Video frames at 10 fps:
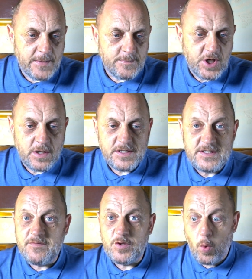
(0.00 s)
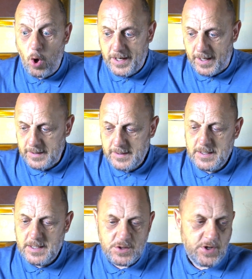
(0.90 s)
journalist David Walker
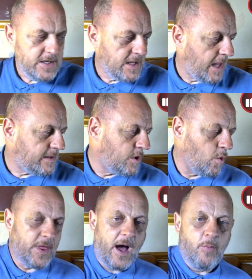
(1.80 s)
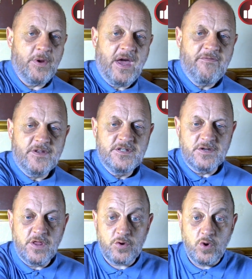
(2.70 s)
has written the article that I'll be
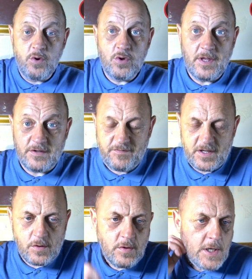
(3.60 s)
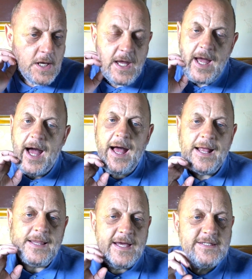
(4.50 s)
referencing throughout this video,
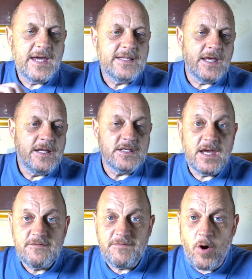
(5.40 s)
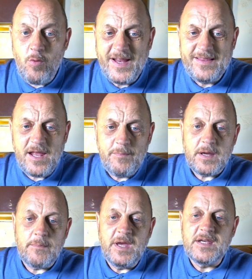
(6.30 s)
and his headline says Val McDermid
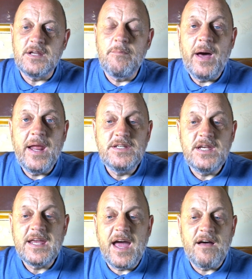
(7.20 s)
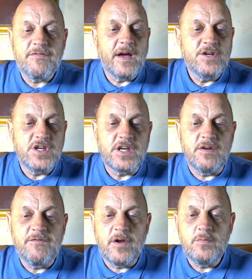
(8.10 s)
makes an embarrassing gaffe as she
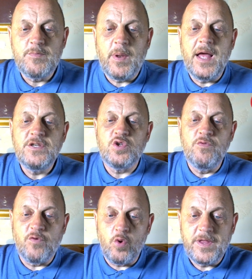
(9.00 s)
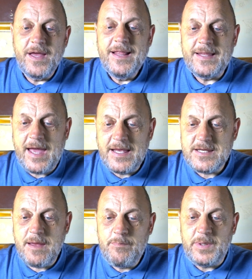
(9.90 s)
confirms plans to vote the
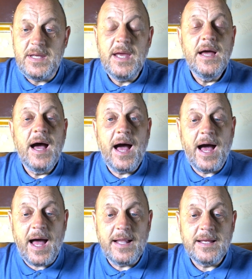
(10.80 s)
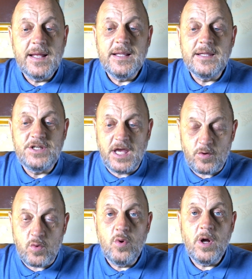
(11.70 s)
SNP at the
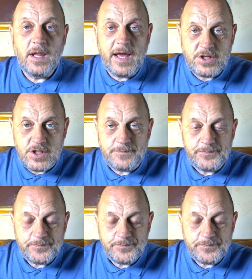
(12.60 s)
general election.